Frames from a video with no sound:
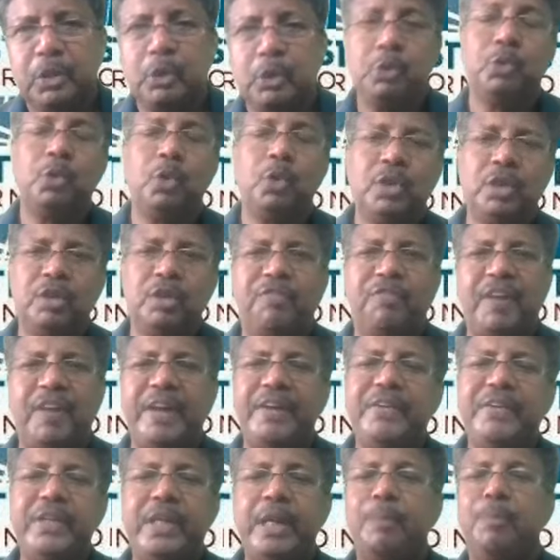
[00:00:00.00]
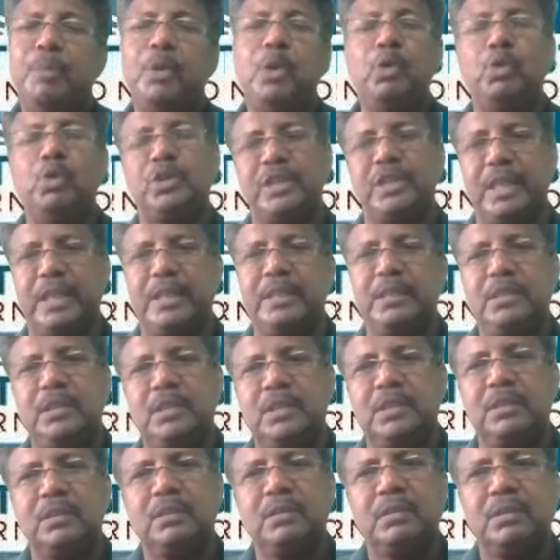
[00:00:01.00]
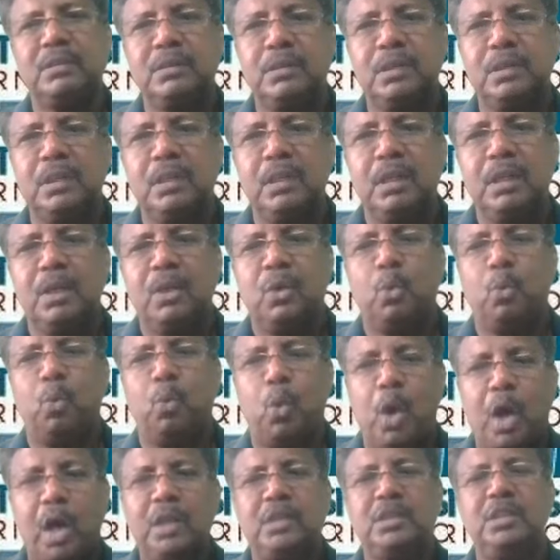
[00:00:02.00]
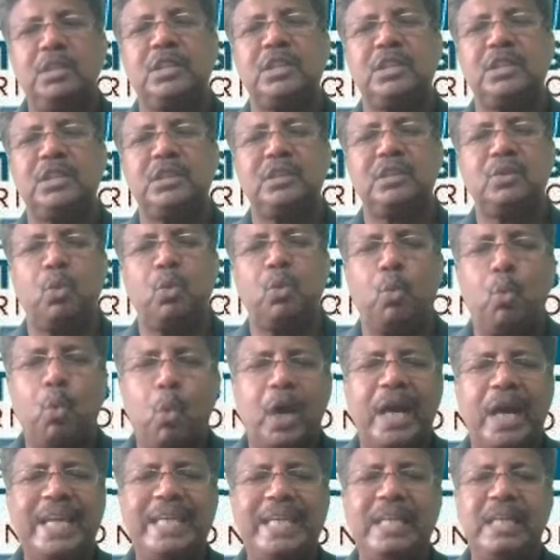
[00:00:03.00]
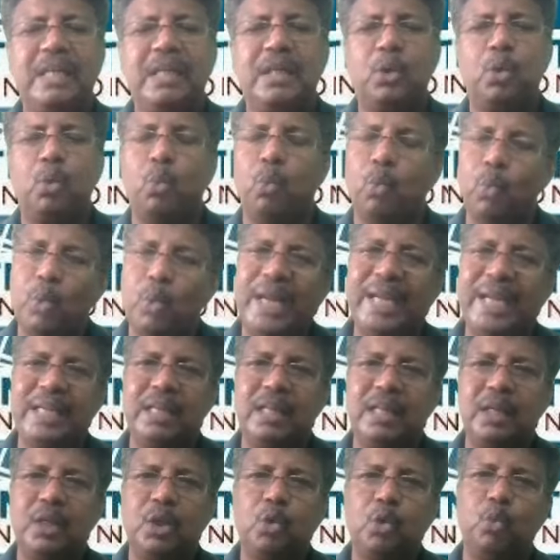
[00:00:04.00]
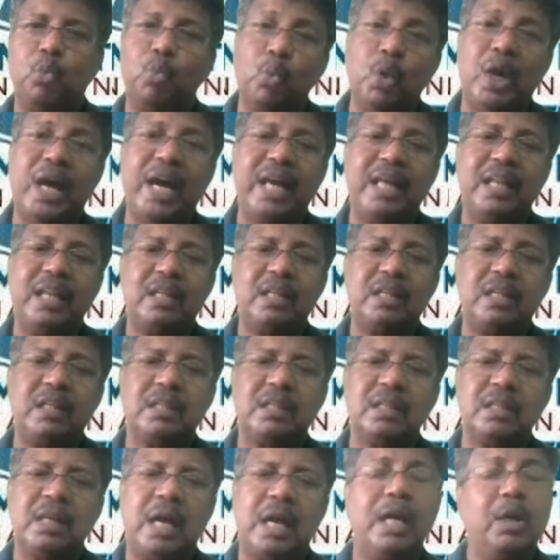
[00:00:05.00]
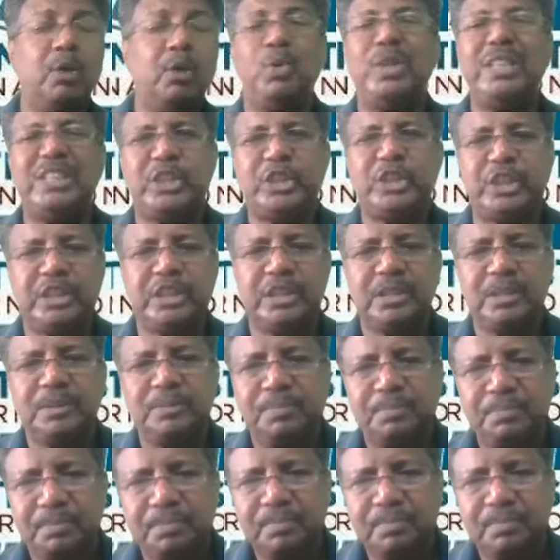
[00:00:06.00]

You know the 5 W's, right? What, why, when, where, and which.